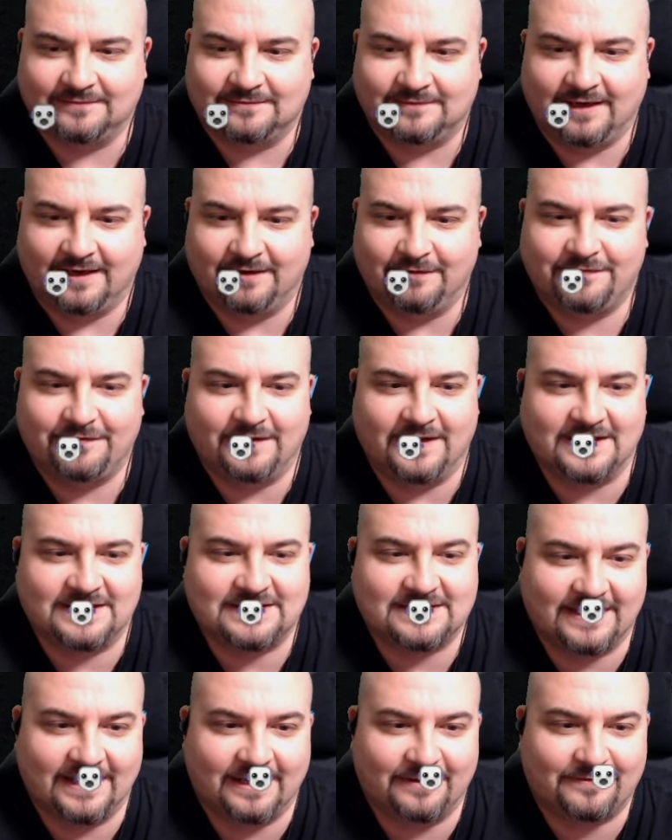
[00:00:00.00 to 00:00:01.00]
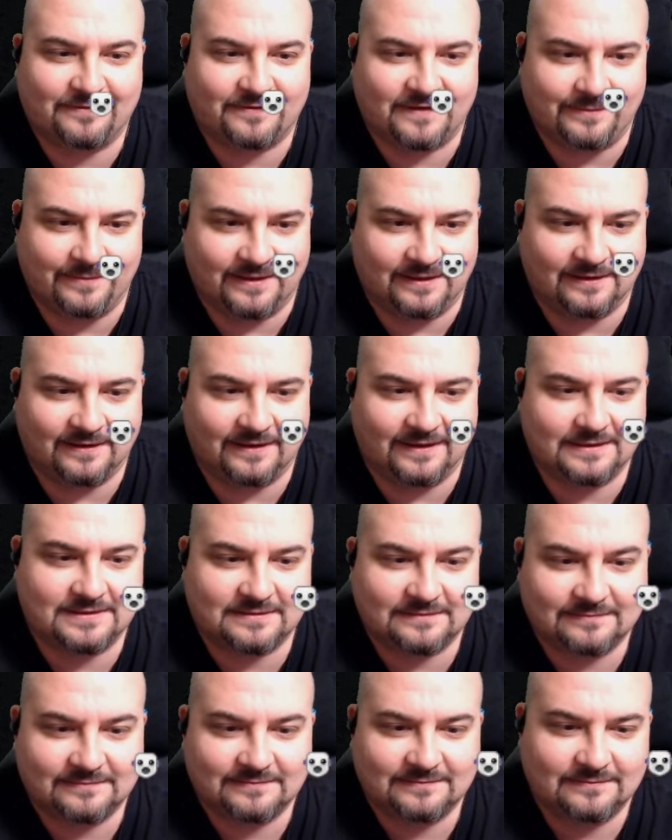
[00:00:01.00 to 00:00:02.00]
Right, first uh, freebie, guys,
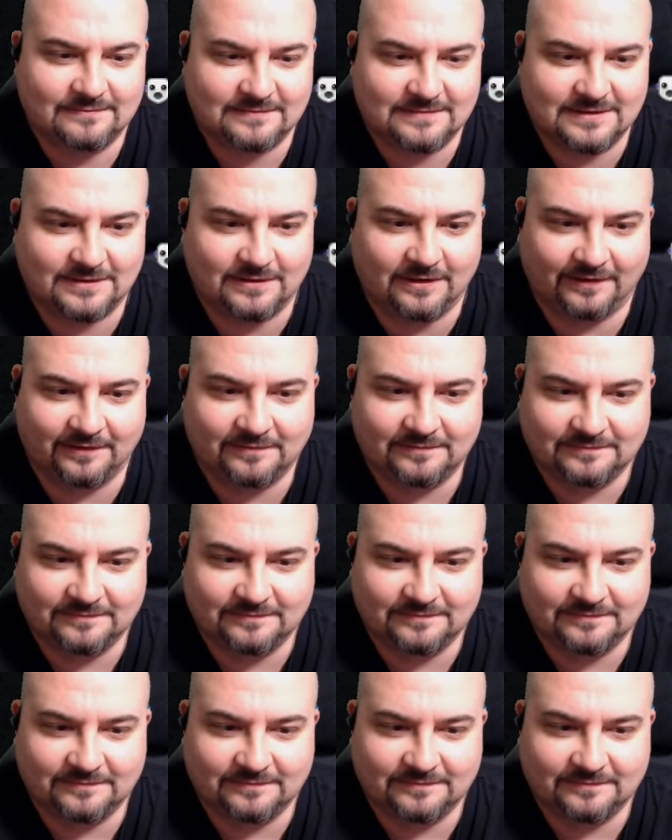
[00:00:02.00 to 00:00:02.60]
it's gone.